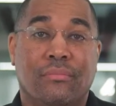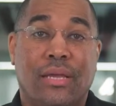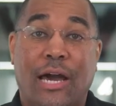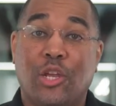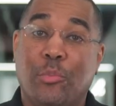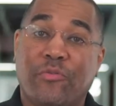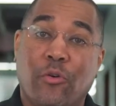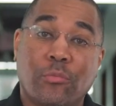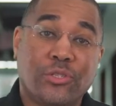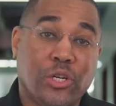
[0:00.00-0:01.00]
How do you
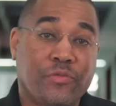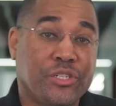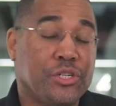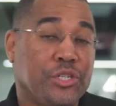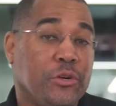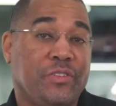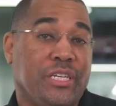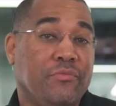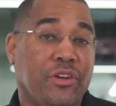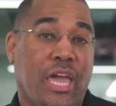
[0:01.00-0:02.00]
perform service-to-service
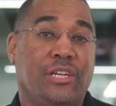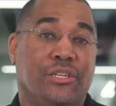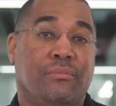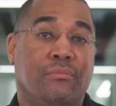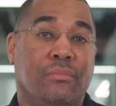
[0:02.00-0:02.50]
invocation?